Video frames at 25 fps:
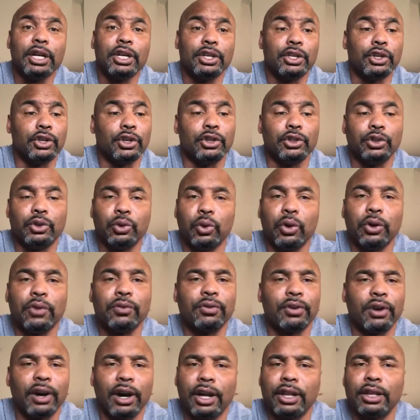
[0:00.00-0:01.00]
you're doing
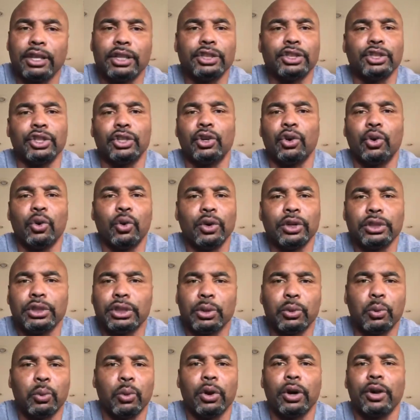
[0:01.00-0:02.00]
for others, you're going to
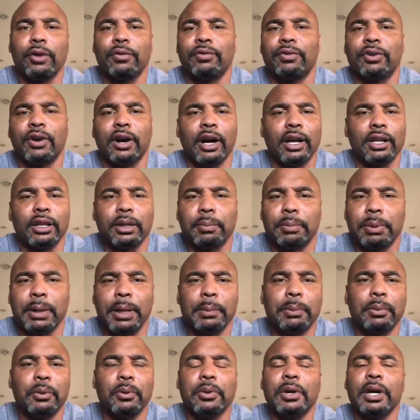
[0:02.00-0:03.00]
work for other
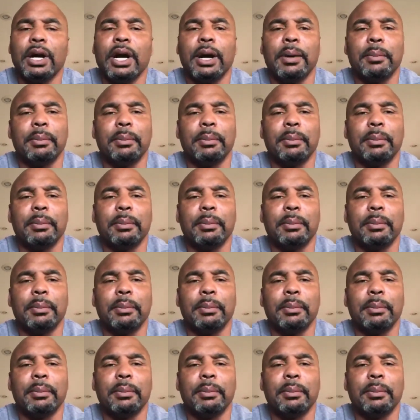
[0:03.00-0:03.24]
people,